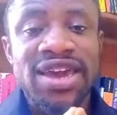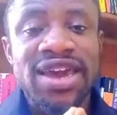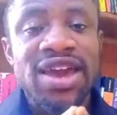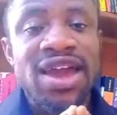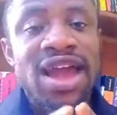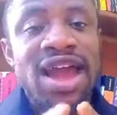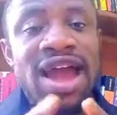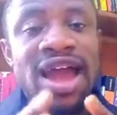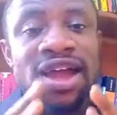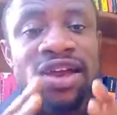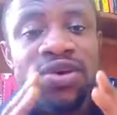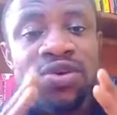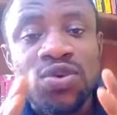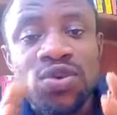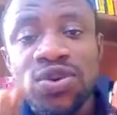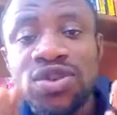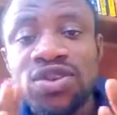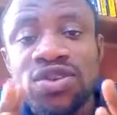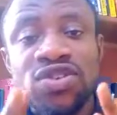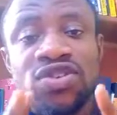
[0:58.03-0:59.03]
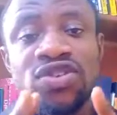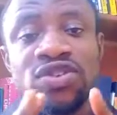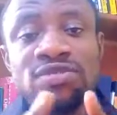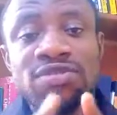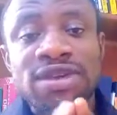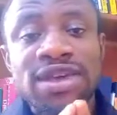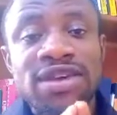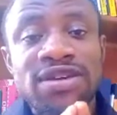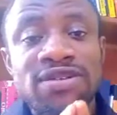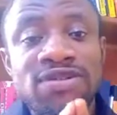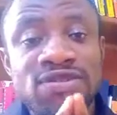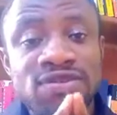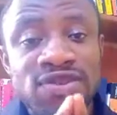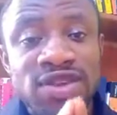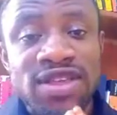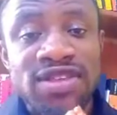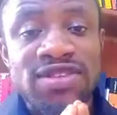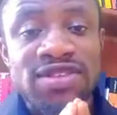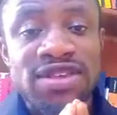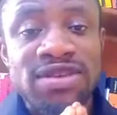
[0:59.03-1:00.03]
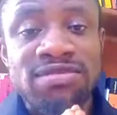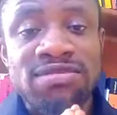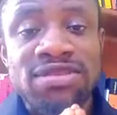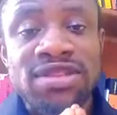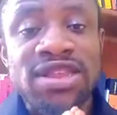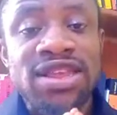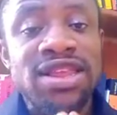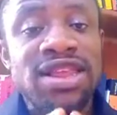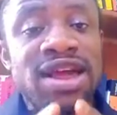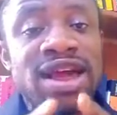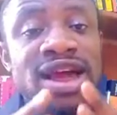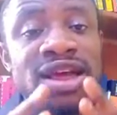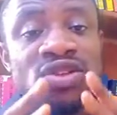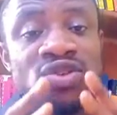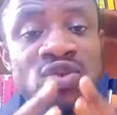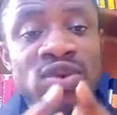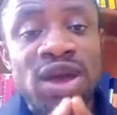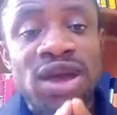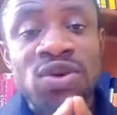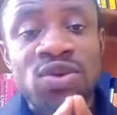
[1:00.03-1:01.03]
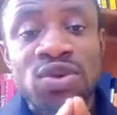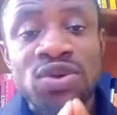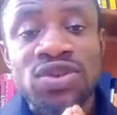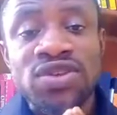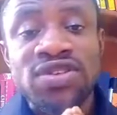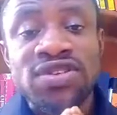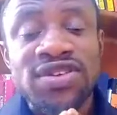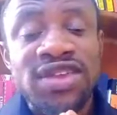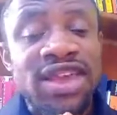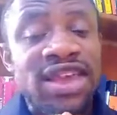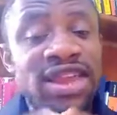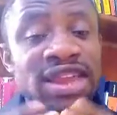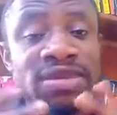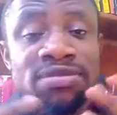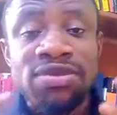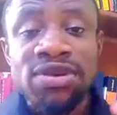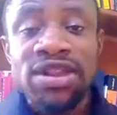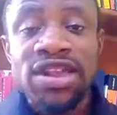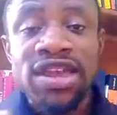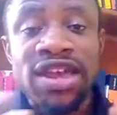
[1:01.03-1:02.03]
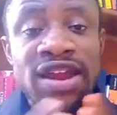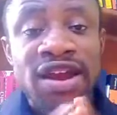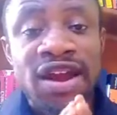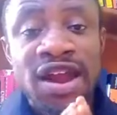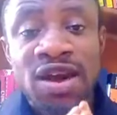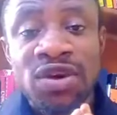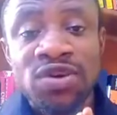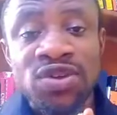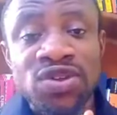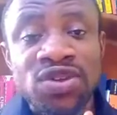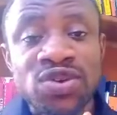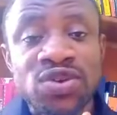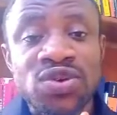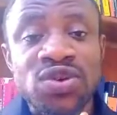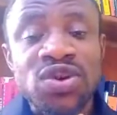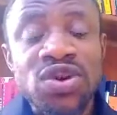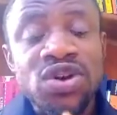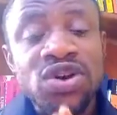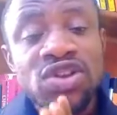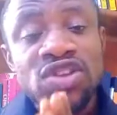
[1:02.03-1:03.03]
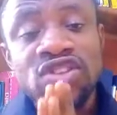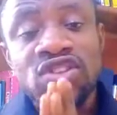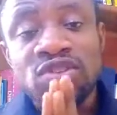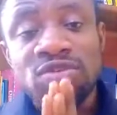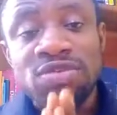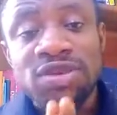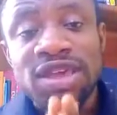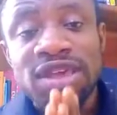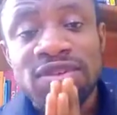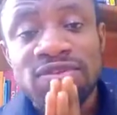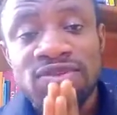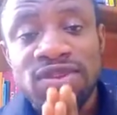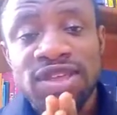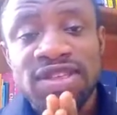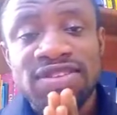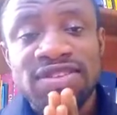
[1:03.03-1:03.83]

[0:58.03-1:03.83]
I don't want you to be a victim, neither do I want anybody around you to be a victim,